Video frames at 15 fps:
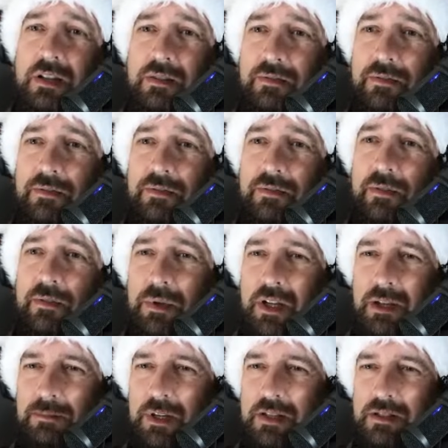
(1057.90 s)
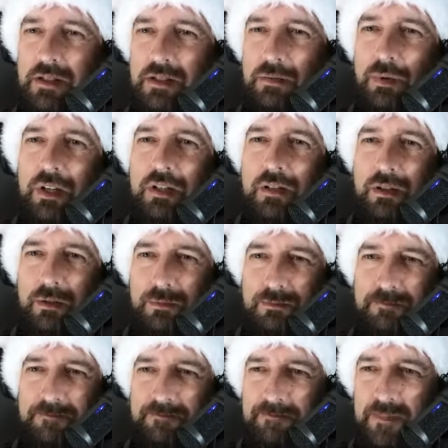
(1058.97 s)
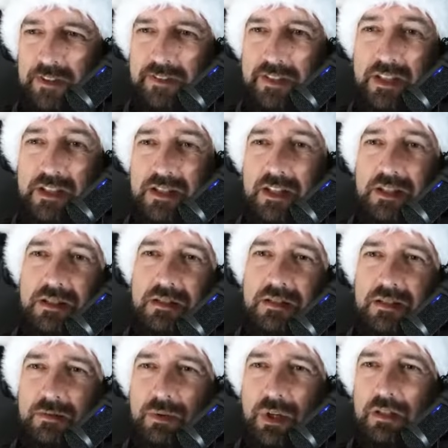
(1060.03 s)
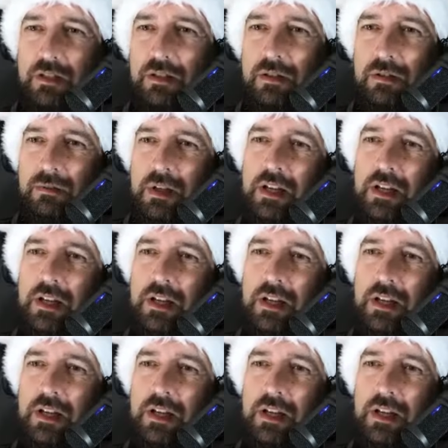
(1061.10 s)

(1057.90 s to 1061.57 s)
MB. It's quite low. These days, it's quite low.